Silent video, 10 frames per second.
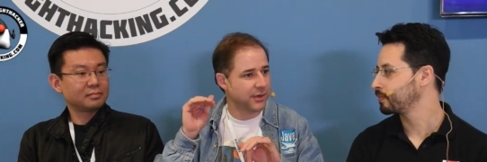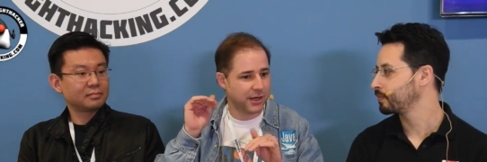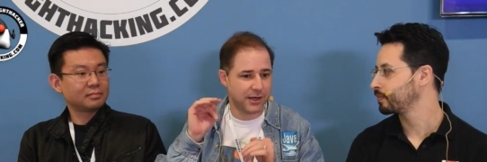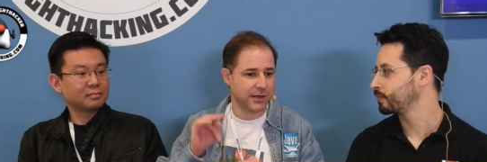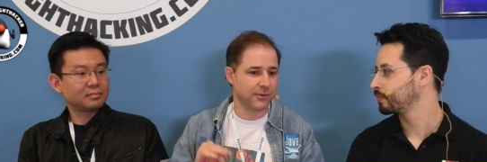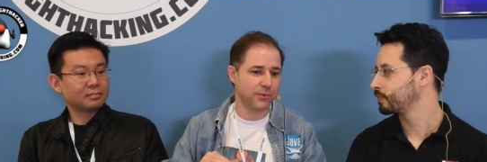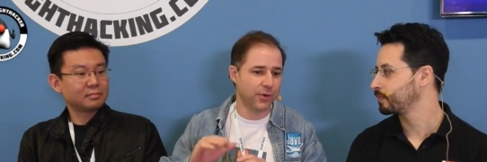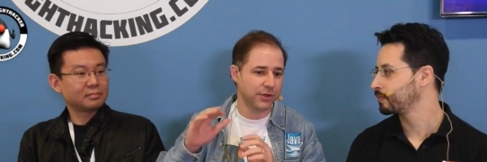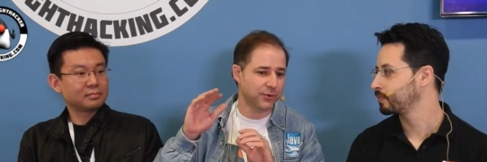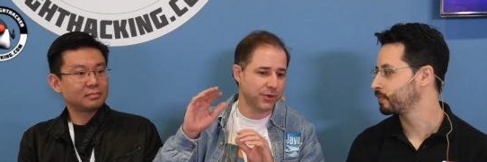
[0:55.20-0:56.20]

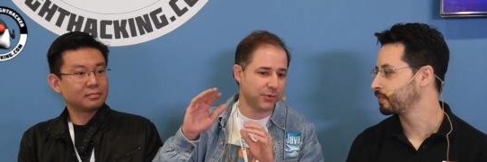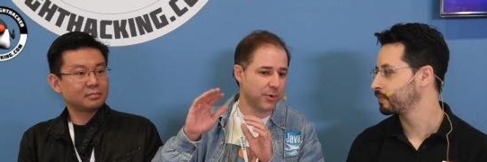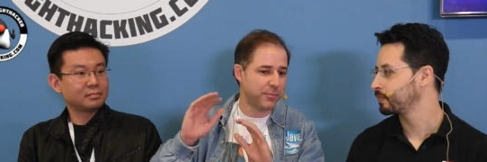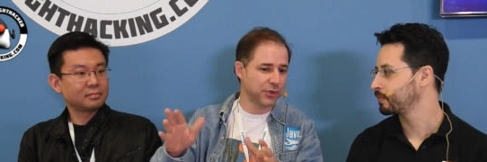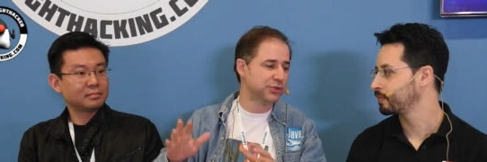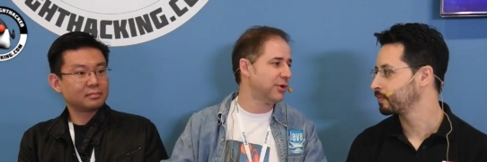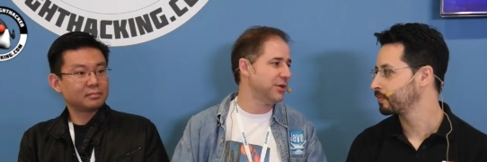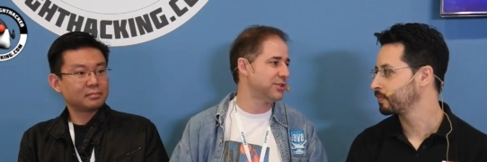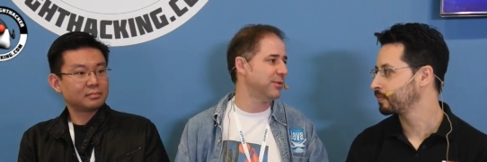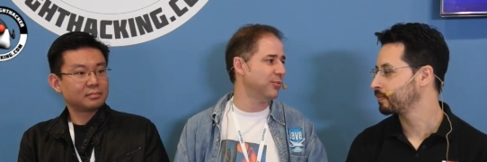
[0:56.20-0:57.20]
Speaker 1: on, on a
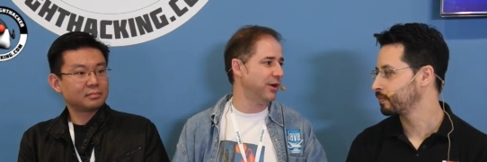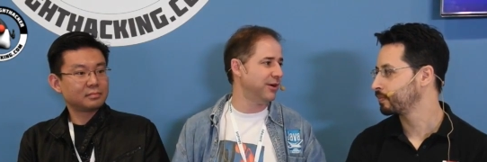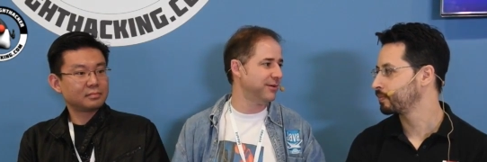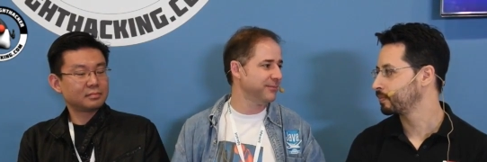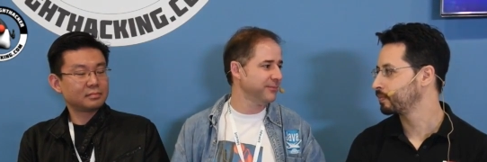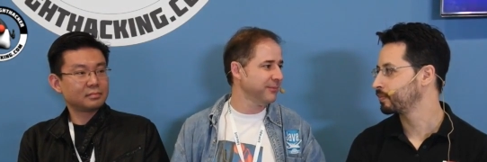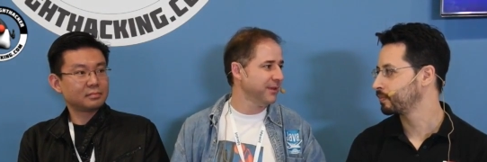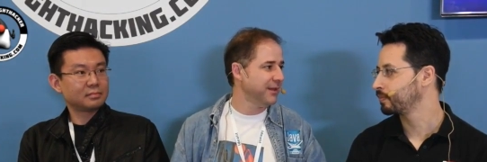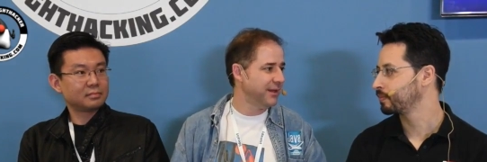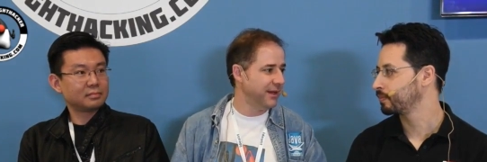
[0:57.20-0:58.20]
repository somewhere,
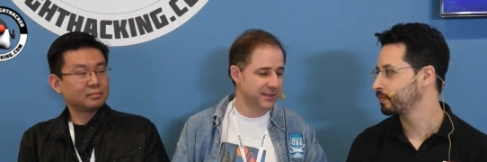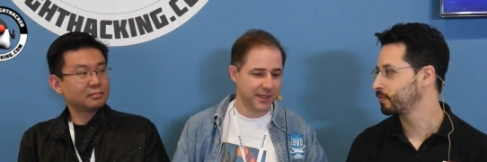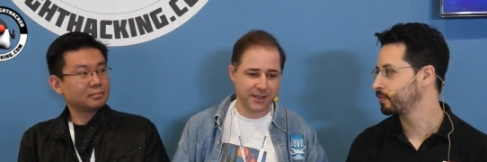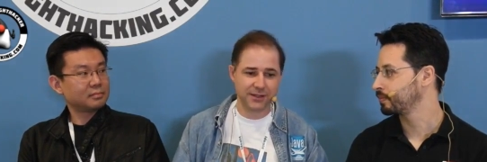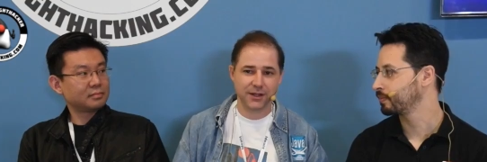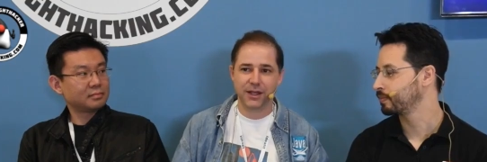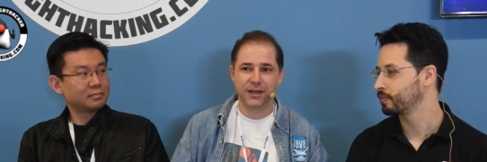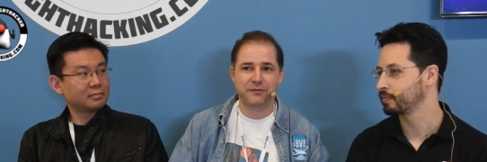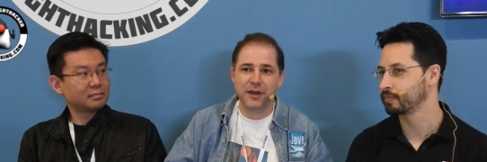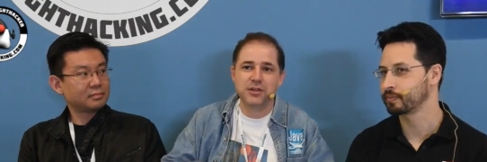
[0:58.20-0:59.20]
and then
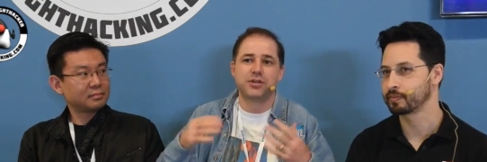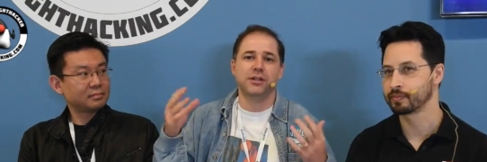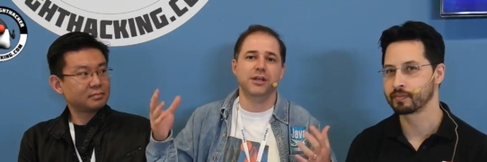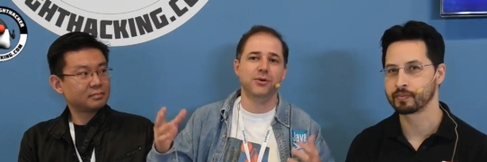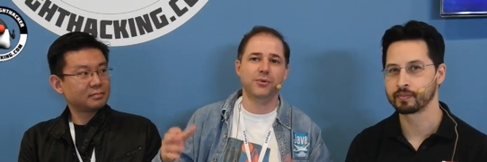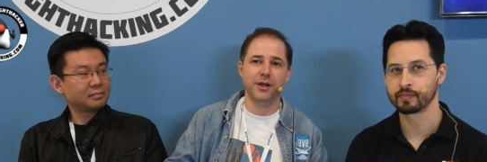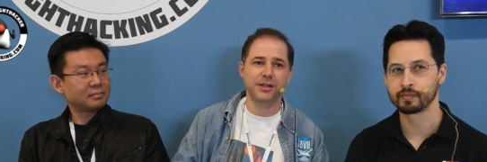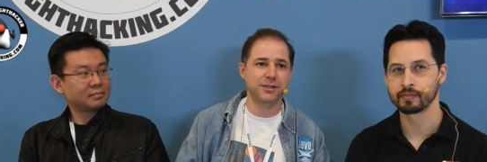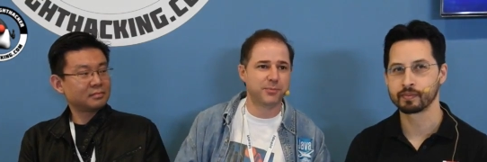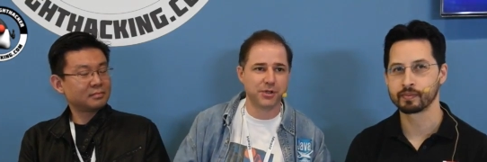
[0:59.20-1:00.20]
eventually
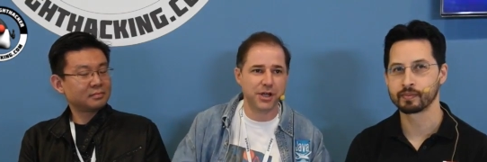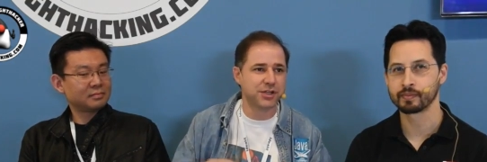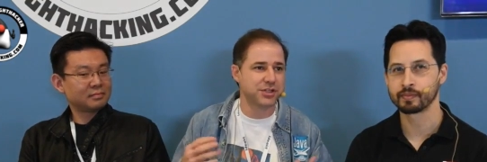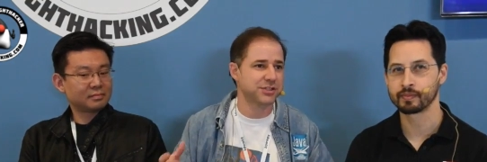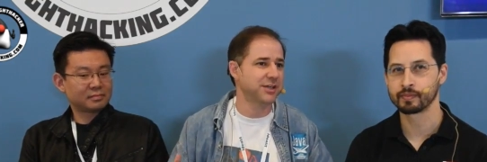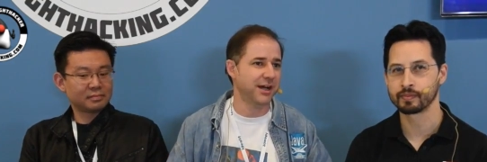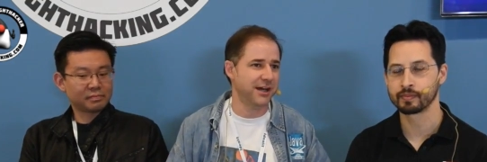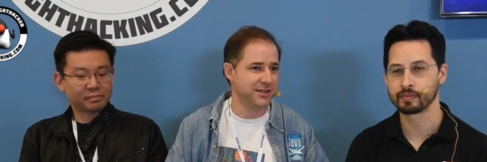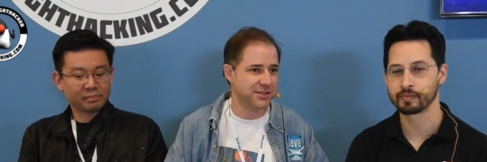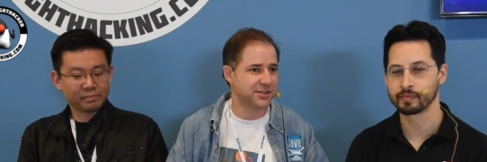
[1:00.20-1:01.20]
when the productions
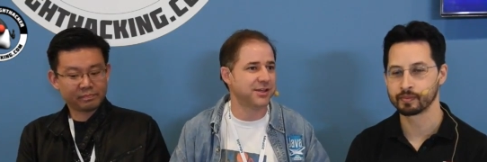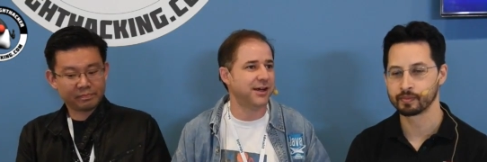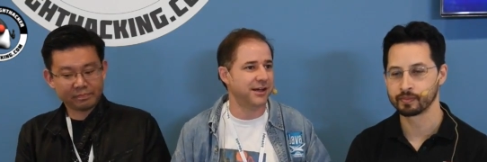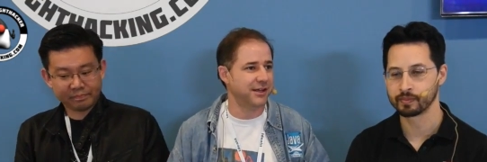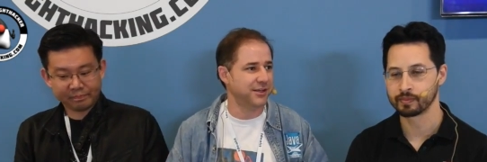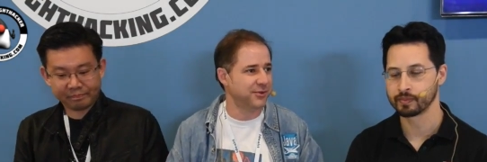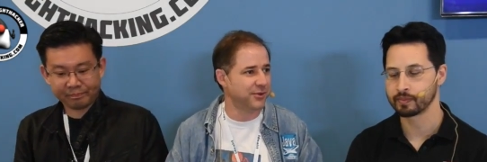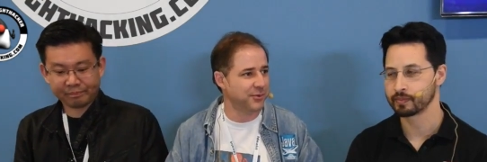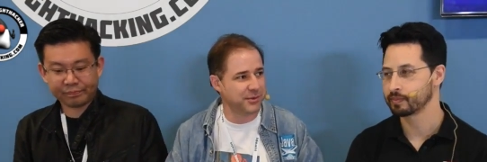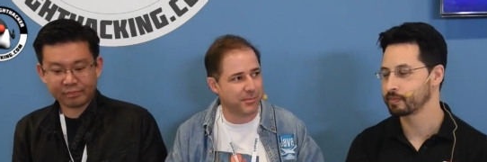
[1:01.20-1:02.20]
guys decide
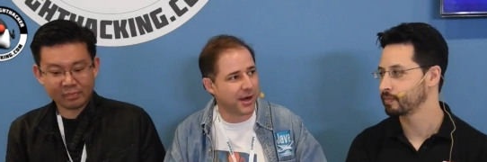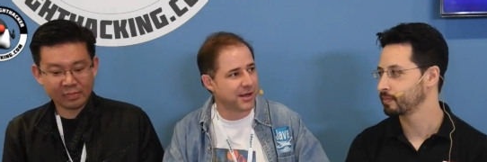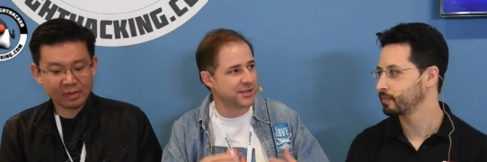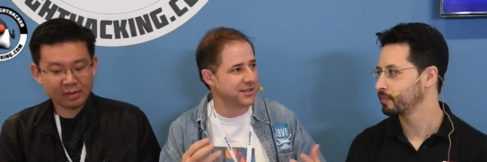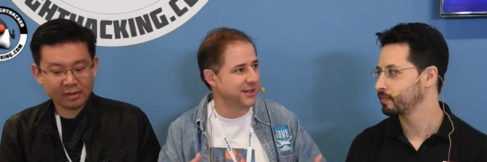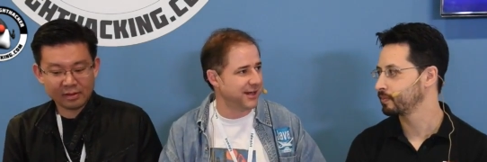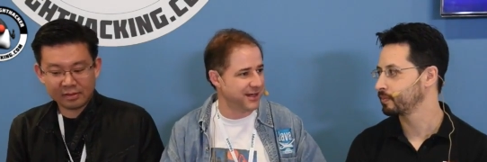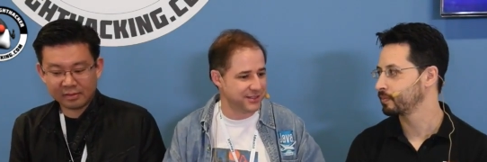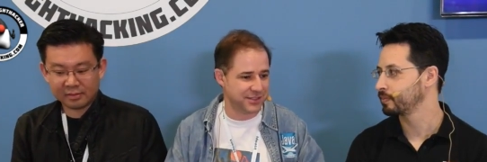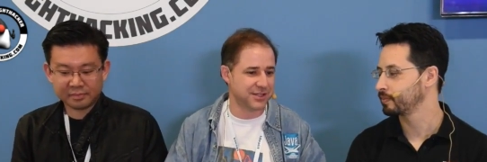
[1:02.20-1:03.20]
or when the marketing
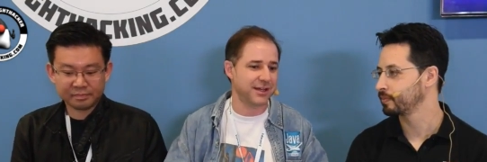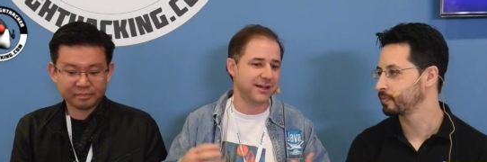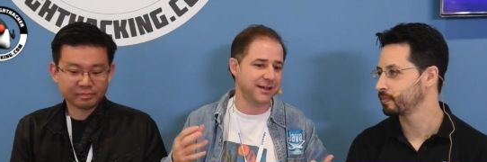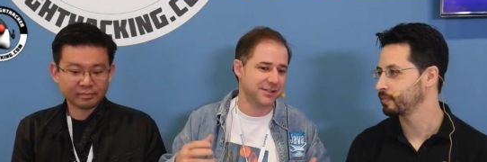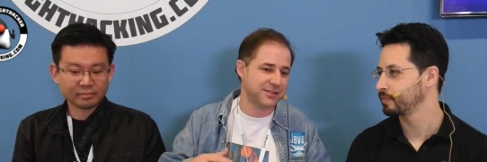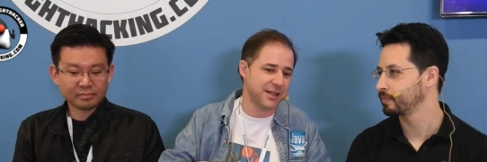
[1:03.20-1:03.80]
guys decide,